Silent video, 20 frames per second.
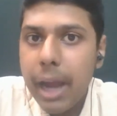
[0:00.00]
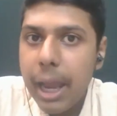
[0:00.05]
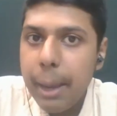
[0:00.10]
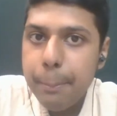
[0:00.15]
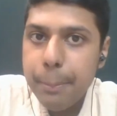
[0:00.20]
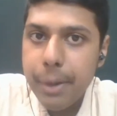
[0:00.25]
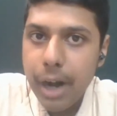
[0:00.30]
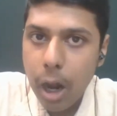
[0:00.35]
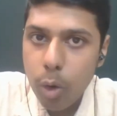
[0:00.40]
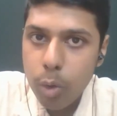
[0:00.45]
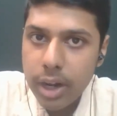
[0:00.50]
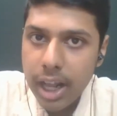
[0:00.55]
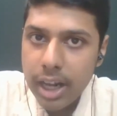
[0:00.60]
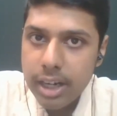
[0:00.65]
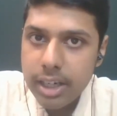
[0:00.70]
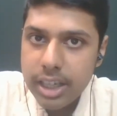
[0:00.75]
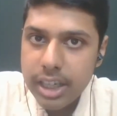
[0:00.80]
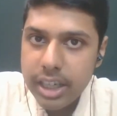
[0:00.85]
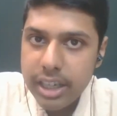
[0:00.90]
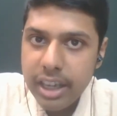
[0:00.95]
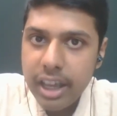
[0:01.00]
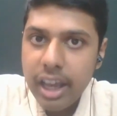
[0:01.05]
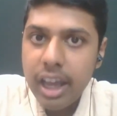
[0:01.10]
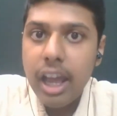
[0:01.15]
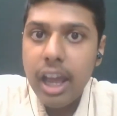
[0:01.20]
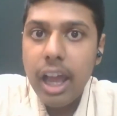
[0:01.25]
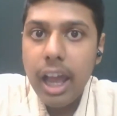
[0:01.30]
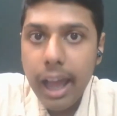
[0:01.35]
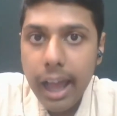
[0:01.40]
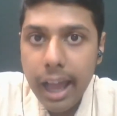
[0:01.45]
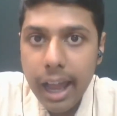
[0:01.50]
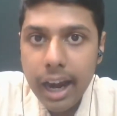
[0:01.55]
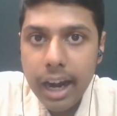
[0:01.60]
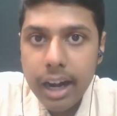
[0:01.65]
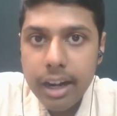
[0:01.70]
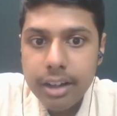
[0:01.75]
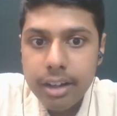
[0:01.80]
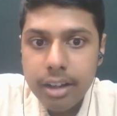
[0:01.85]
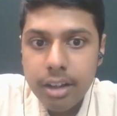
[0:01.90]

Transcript: brown algae and